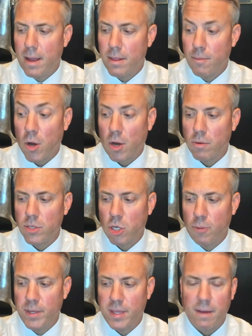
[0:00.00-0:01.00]
And the market was
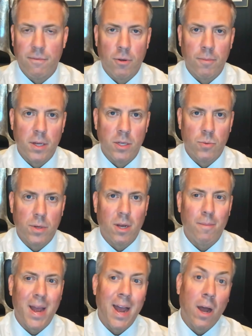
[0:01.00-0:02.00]
hoping that verbiage would
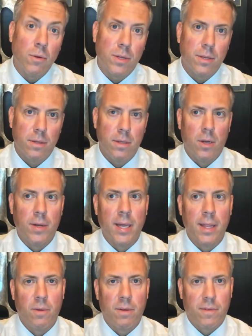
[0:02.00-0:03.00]
come out. You know,
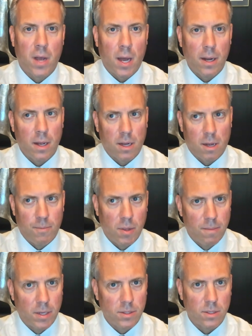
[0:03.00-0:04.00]
now that we've got a couple
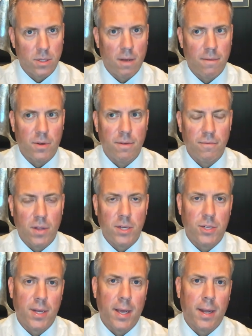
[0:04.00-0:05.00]
of months of softer
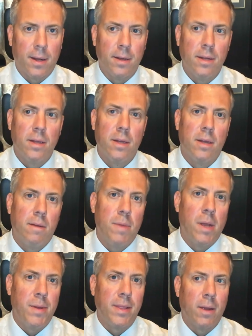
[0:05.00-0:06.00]
inflation data,
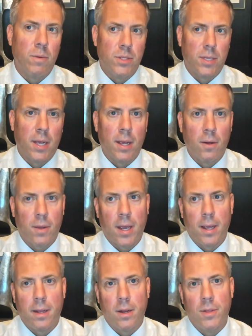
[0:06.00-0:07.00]
maybe they would say,
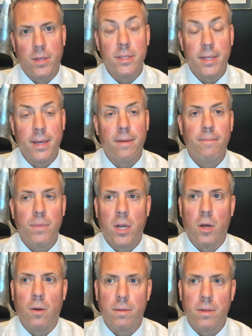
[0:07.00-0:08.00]
okay, you know, this is it. You
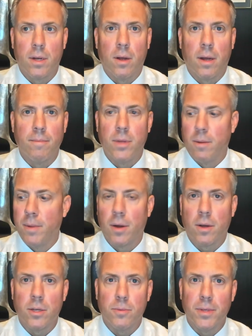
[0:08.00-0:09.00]
know, you know, you know,
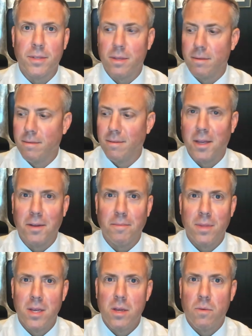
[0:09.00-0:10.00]
Merry Christmas, and and
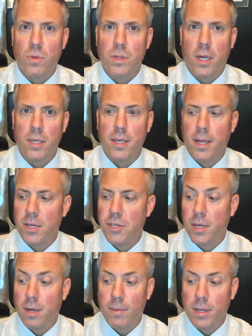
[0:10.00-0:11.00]
we'll talk to you
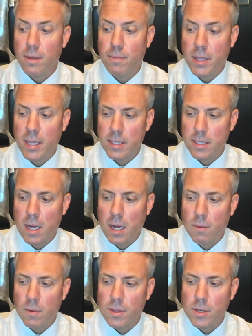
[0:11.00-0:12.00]
next year. But but that's
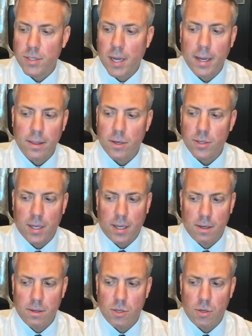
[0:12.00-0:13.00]
not what they're saying. They're
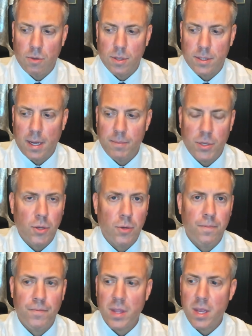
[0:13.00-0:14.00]
sticking to the same
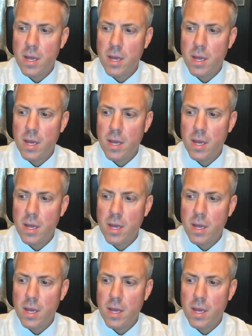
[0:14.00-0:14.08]
tune.